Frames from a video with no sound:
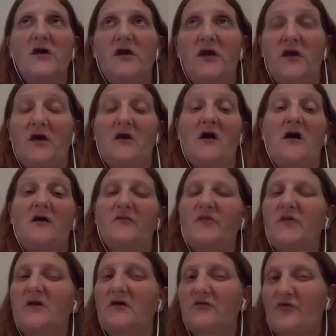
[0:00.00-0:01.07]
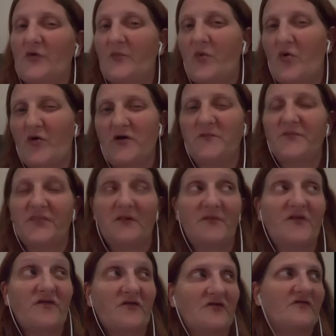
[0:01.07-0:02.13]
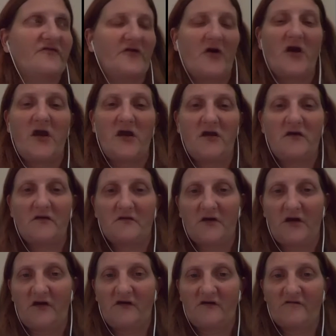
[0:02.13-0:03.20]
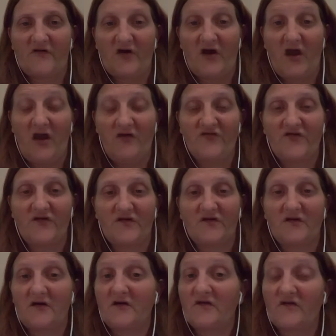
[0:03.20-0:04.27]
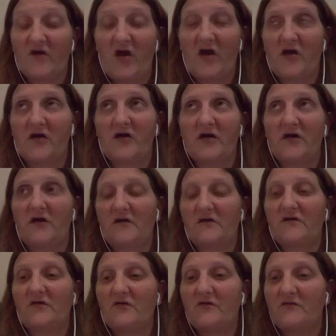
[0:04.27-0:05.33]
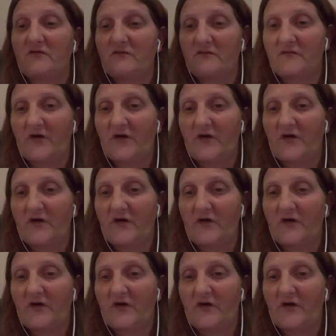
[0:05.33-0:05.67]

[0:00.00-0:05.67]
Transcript: It calmed me down to a point, but I'm still very like very anxious and I shake and I can't still